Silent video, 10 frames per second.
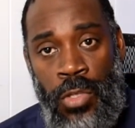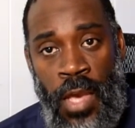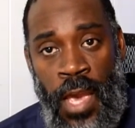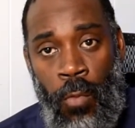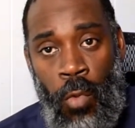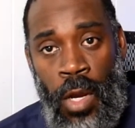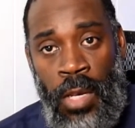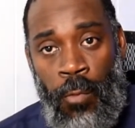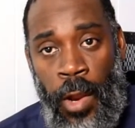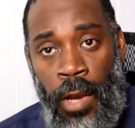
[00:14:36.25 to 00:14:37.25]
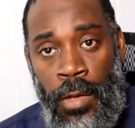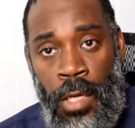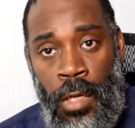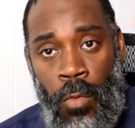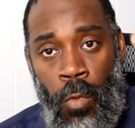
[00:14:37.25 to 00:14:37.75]
You had 1 round
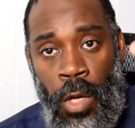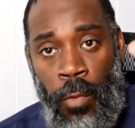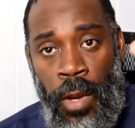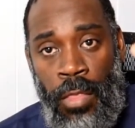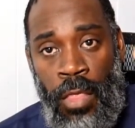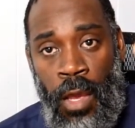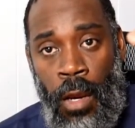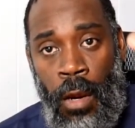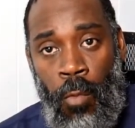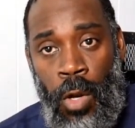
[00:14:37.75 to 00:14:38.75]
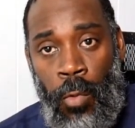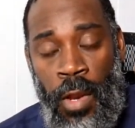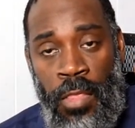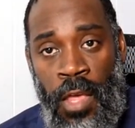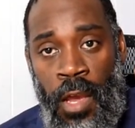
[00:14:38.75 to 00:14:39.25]
here, 1 round there, 1
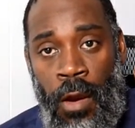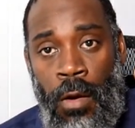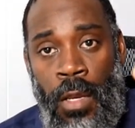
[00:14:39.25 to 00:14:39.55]
round there.